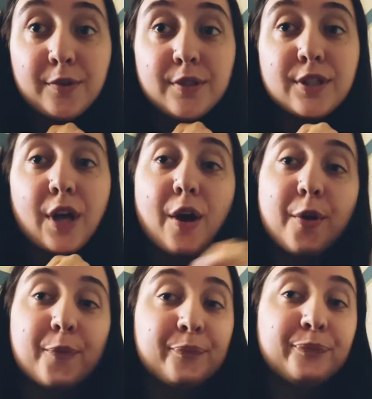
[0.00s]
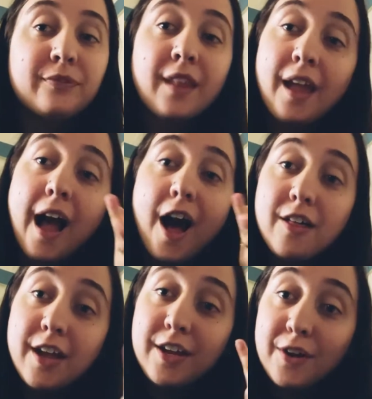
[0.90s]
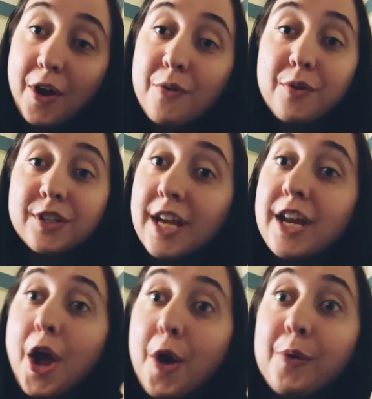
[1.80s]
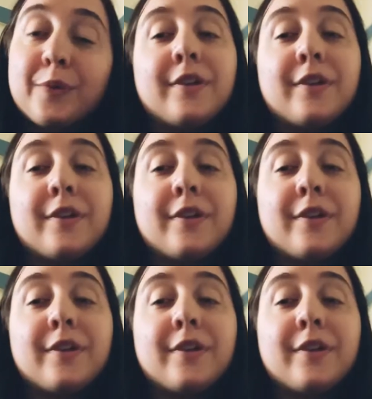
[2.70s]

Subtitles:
So I'll let you know once I know.